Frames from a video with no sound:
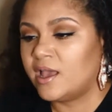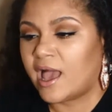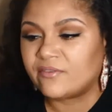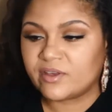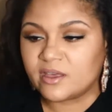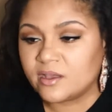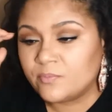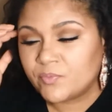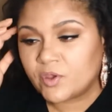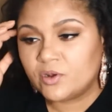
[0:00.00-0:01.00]
having,
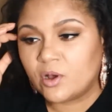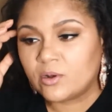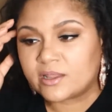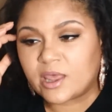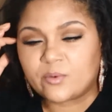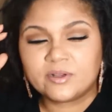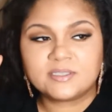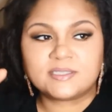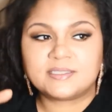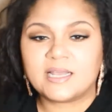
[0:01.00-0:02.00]
you know, like they were in
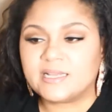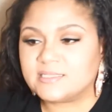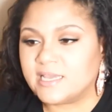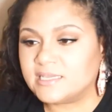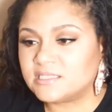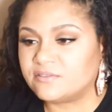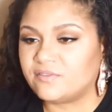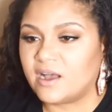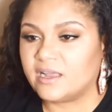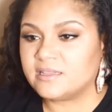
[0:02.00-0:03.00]
Senate
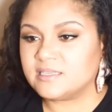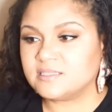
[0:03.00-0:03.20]
testifying, these